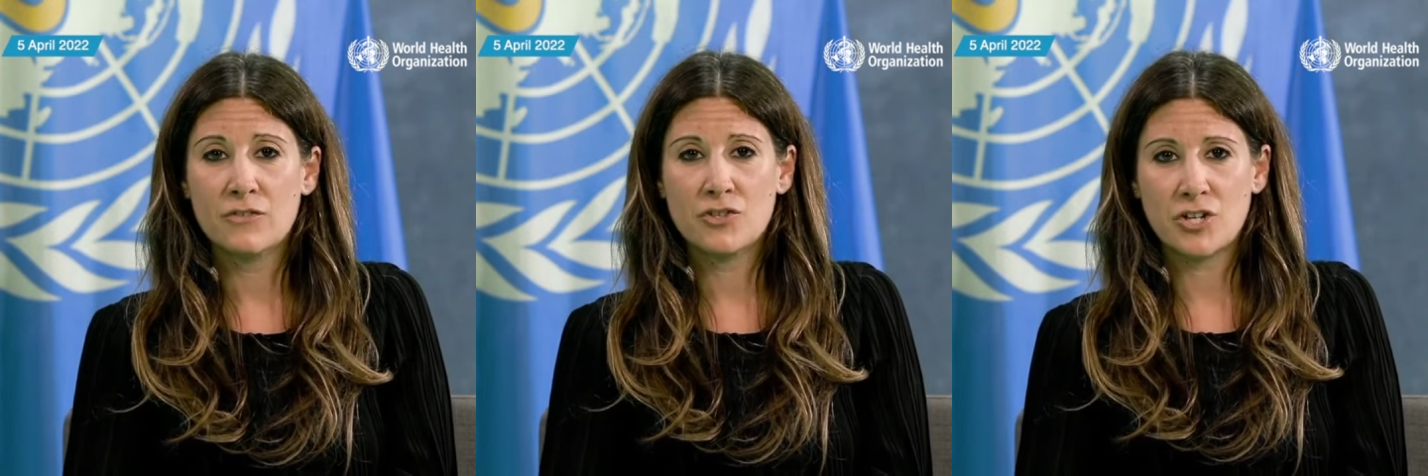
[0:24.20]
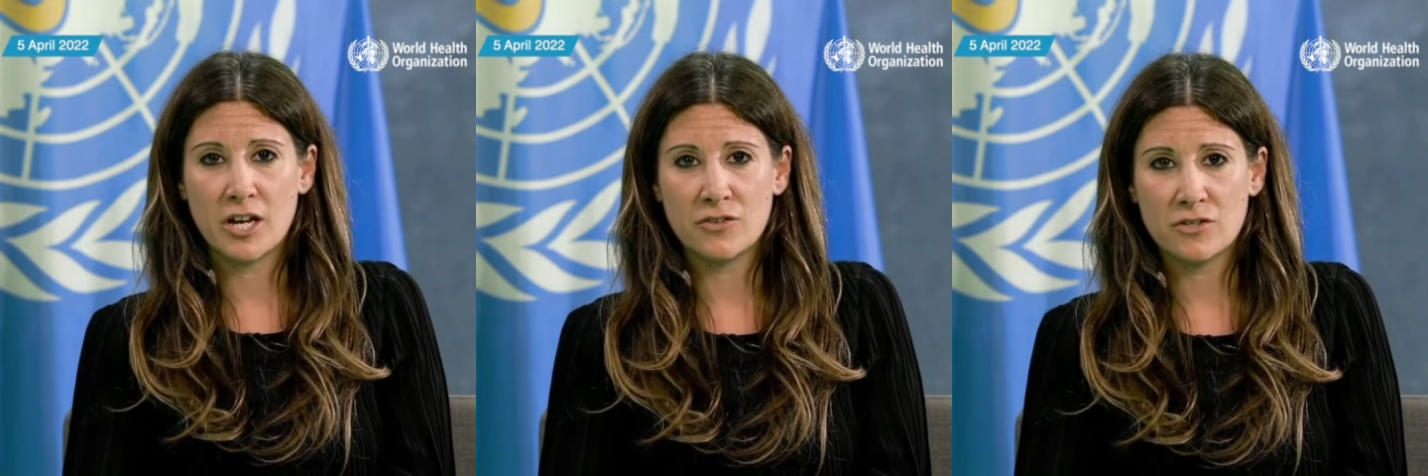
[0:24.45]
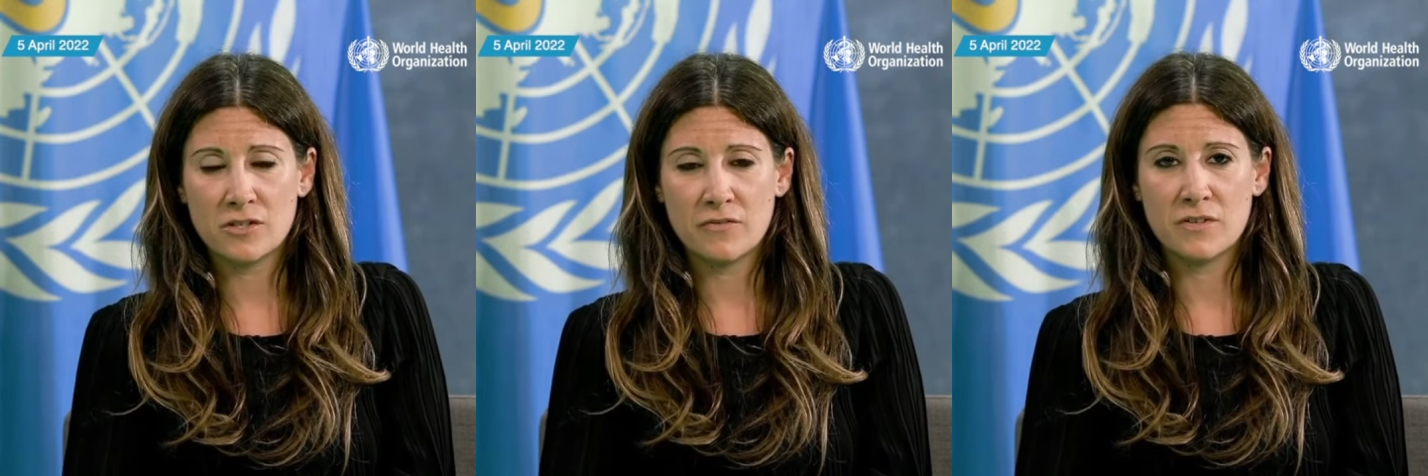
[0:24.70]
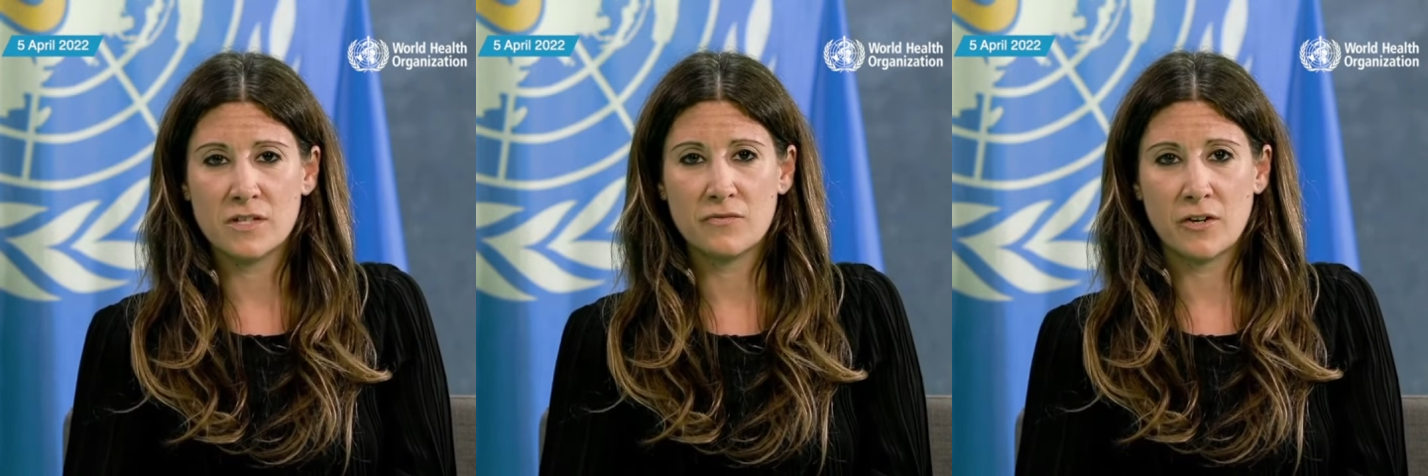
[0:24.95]
the changes of
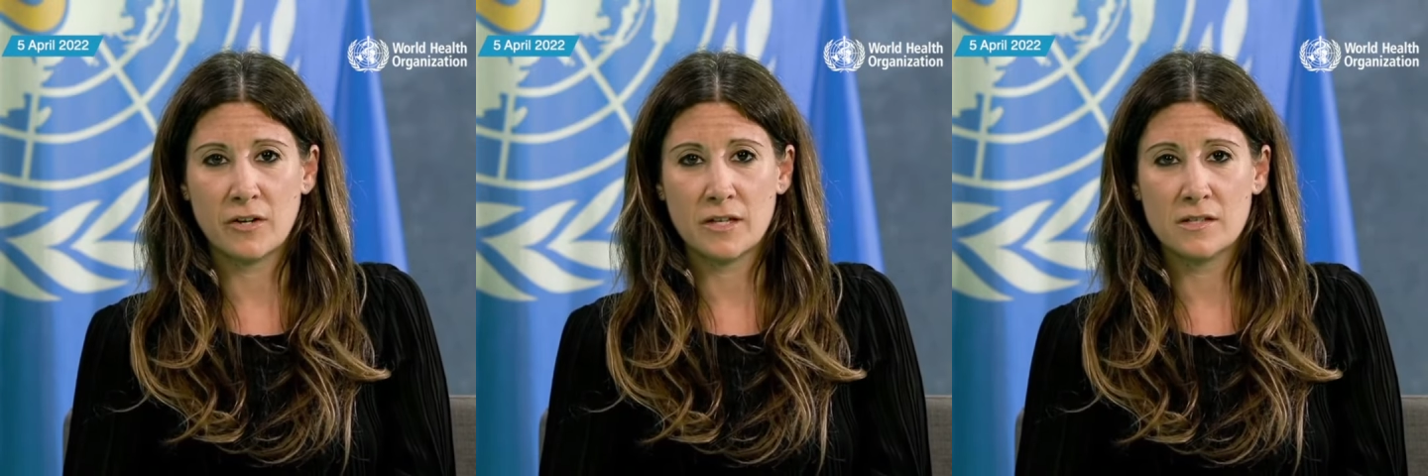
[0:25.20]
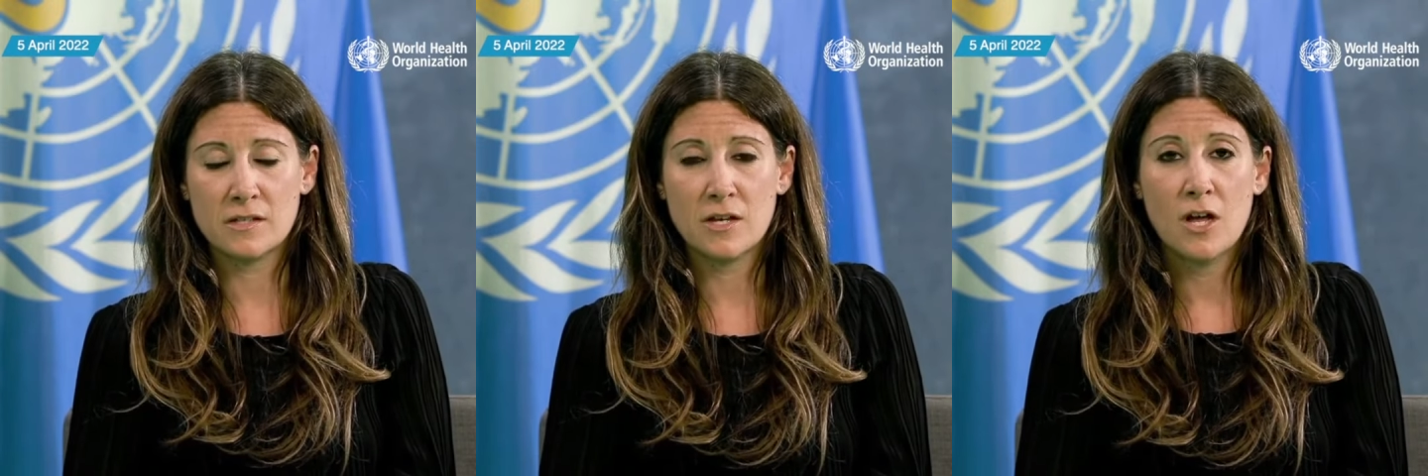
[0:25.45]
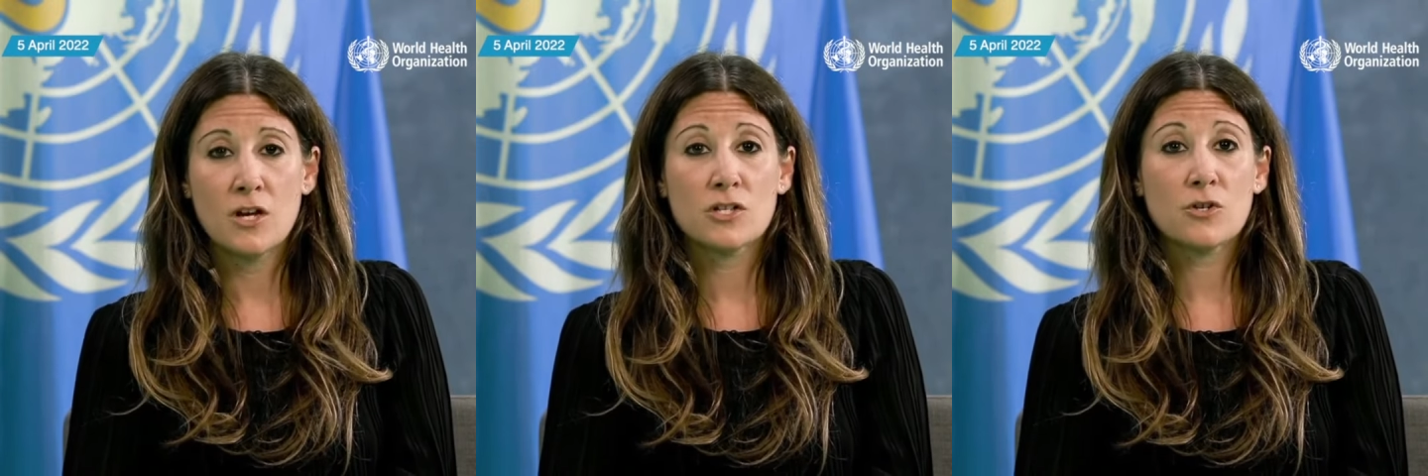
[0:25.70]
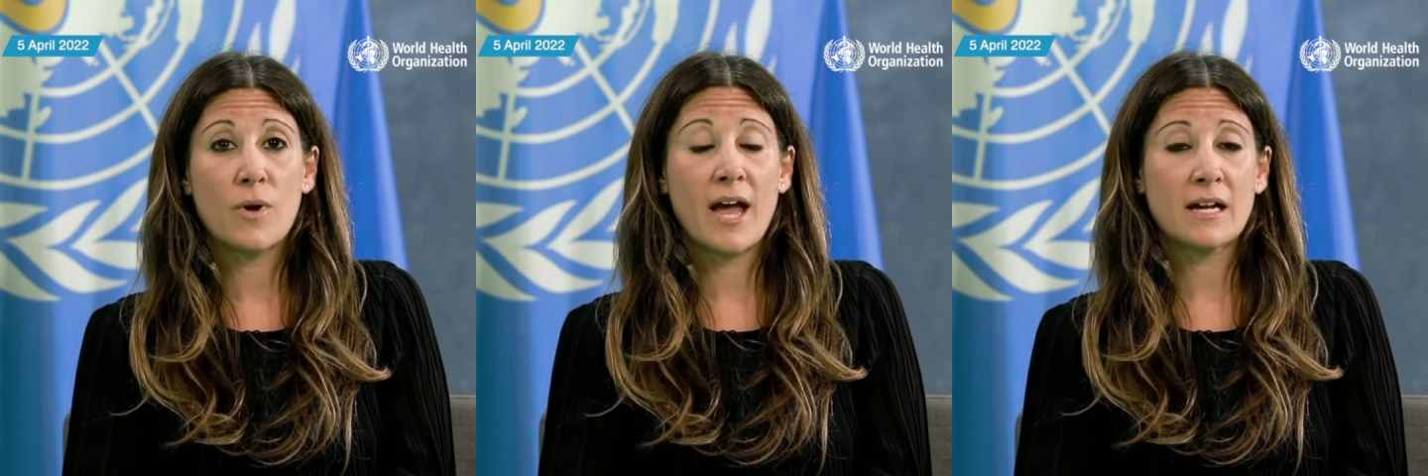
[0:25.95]
these variants.
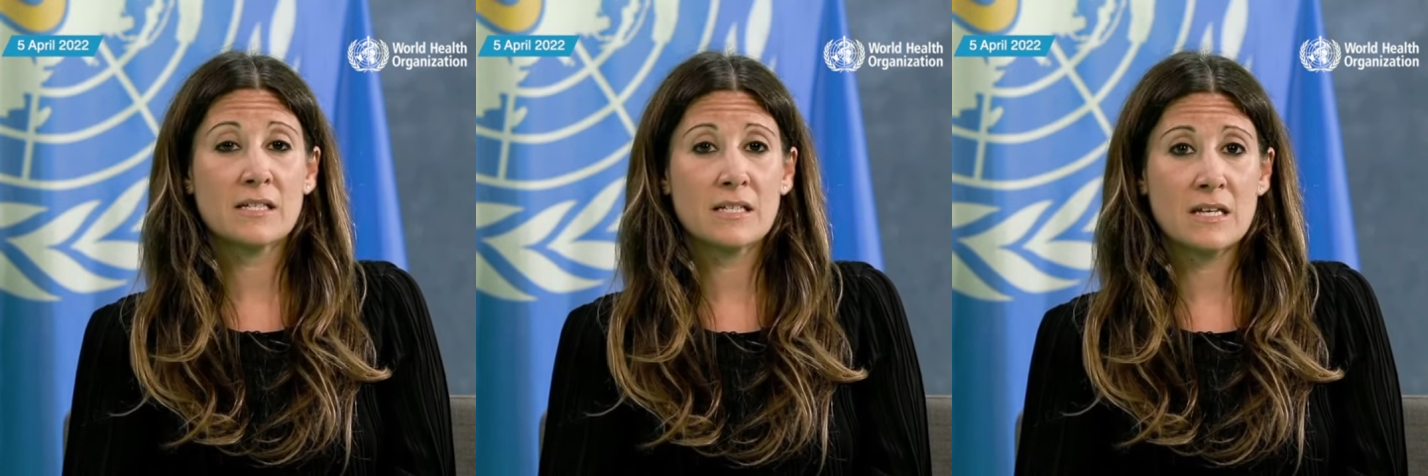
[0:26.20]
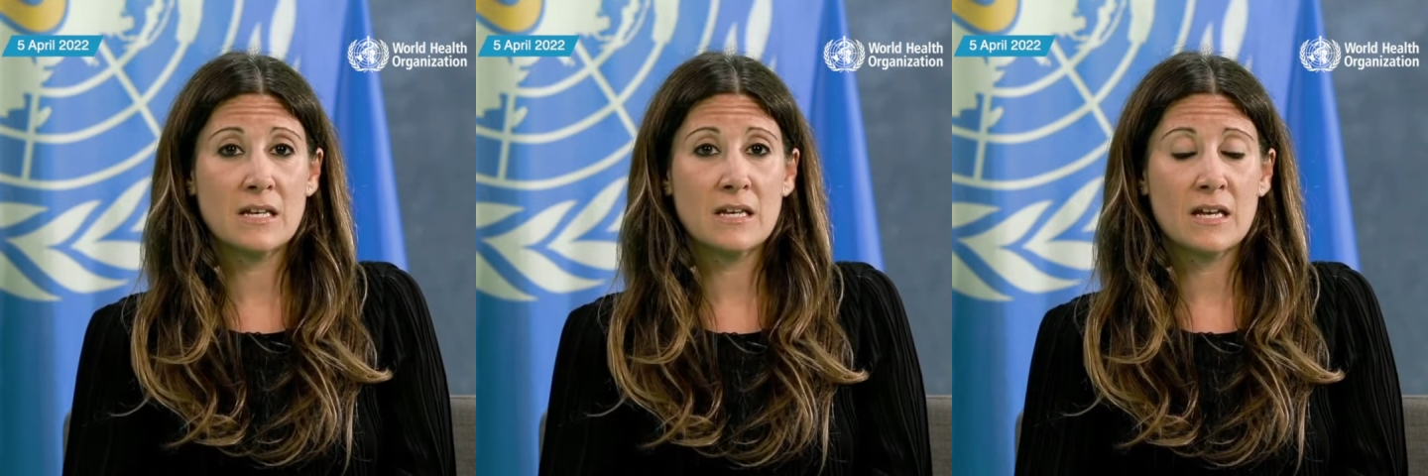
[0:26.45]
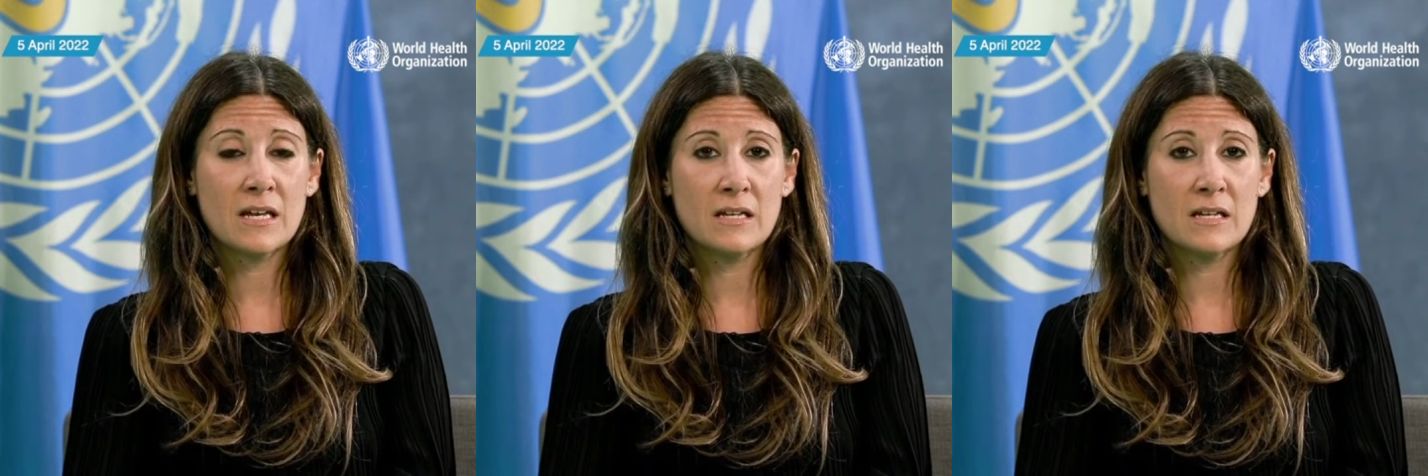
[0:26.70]
So XE